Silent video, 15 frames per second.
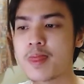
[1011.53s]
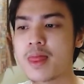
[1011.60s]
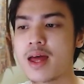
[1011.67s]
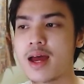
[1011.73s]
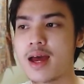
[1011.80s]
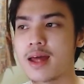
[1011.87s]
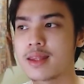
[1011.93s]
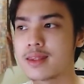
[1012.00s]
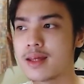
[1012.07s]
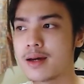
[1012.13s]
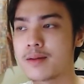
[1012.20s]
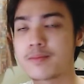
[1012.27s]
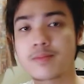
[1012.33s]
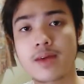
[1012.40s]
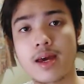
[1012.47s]
And
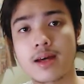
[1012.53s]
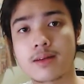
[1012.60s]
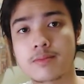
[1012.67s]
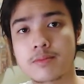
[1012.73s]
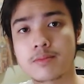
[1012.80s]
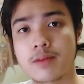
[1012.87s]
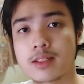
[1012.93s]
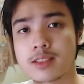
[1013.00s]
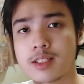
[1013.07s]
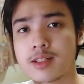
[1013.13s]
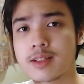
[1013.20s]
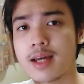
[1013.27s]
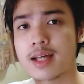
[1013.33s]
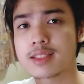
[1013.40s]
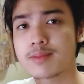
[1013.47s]
yeah, I'll see you
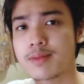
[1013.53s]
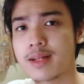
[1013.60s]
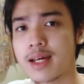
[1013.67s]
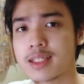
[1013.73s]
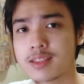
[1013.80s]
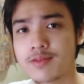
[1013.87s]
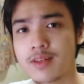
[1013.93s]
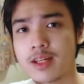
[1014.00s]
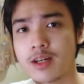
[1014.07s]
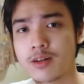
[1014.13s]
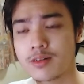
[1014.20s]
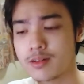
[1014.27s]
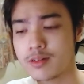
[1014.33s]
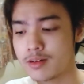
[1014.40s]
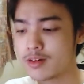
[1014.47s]
guys in my next video
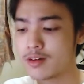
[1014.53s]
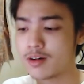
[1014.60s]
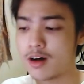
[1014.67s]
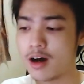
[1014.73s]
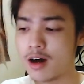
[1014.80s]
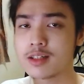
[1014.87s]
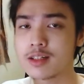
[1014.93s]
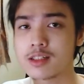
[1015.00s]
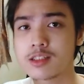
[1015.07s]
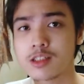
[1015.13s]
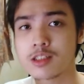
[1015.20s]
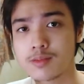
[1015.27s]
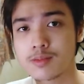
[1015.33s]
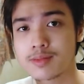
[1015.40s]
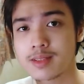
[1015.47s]
on this
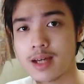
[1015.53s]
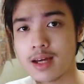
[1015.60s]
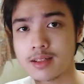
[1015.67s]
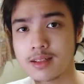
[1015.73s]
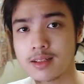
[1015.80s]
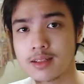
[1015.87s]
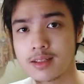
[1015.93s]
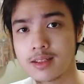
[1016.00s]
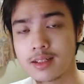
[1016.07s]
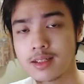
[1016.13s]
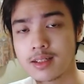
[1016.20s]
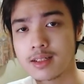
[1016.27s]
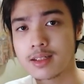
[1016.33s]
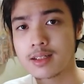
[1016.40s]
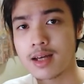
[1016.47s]
YouTube channel.
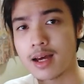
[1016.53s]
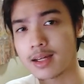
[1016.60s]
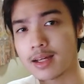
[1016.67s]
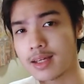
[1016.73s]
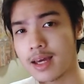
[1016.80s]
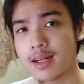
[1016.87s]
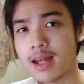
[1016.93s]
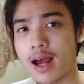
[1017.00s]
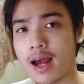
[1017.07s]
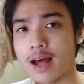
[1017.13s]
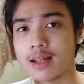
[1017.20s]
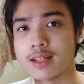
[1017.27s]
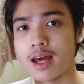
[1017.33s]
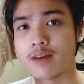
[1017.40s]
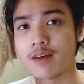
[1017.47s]
Again,
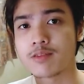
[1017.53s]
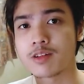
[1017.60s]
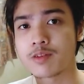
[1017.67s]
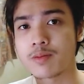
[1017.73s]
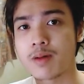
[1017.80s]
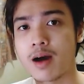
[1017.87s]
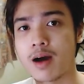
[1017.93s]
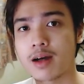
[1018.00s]
Alan Avila from Hawk